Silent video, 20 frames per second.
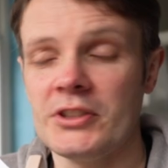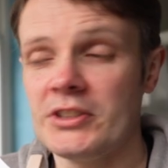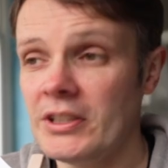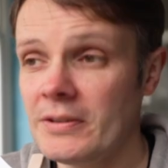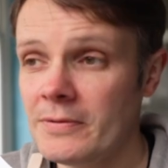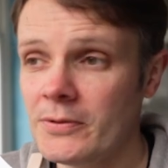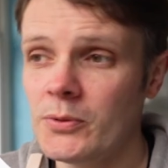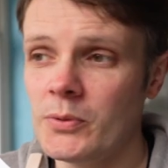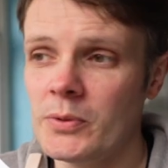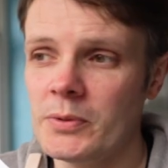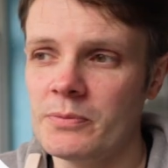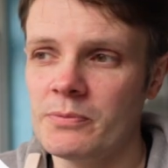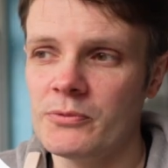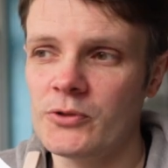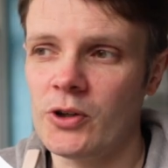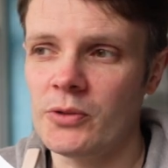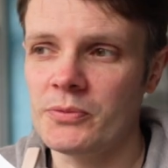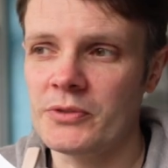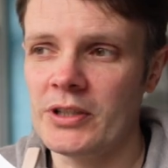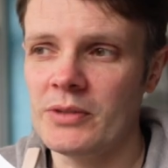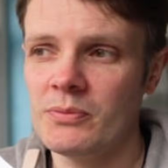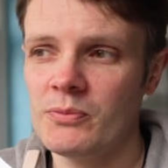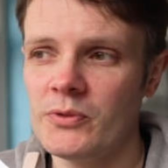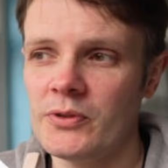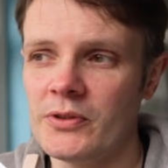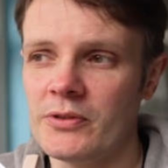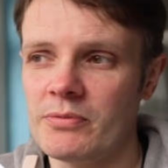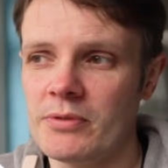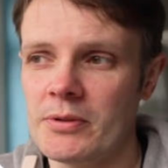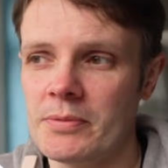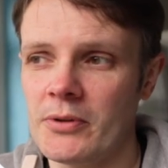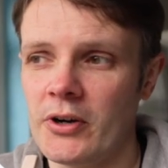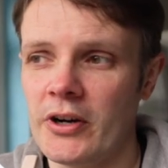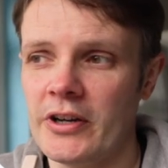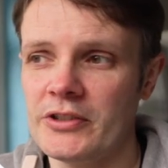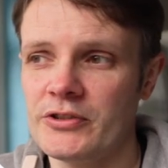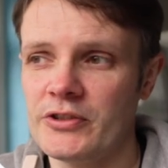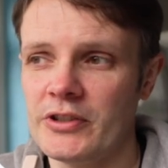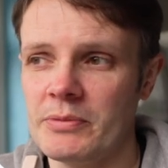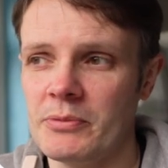default, we've dropped in with
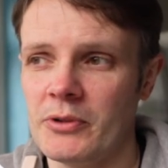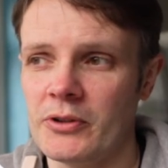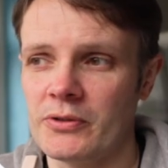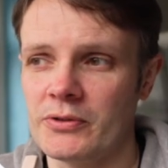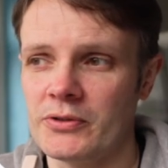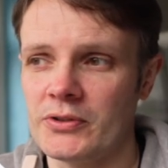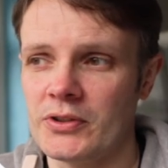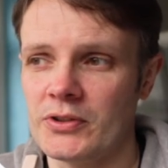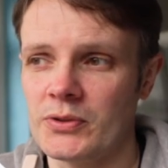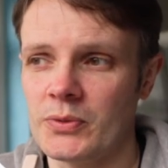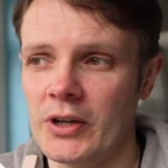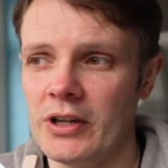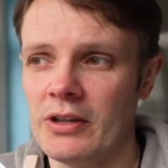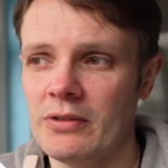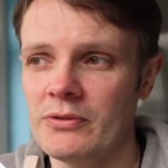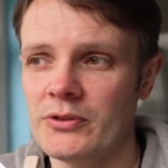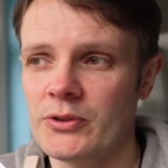proprietary models as well.